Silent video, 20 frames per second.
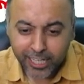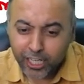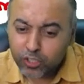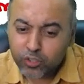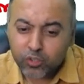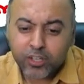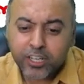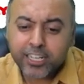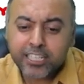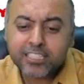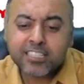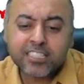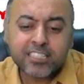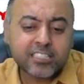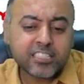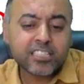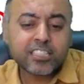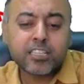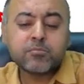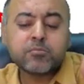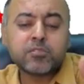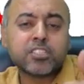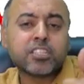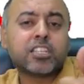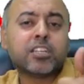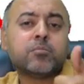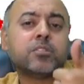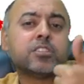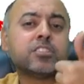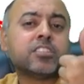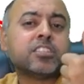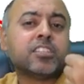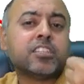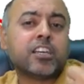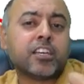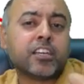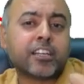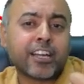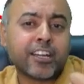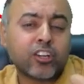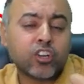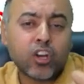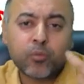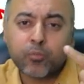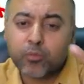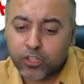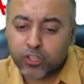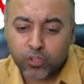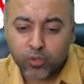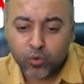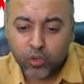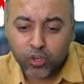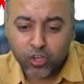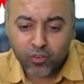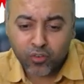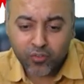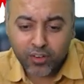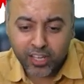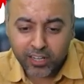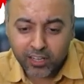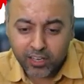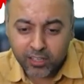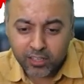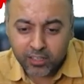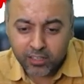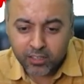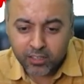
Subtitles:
electrolytes in serum. Serum is in red top or the gold top pile.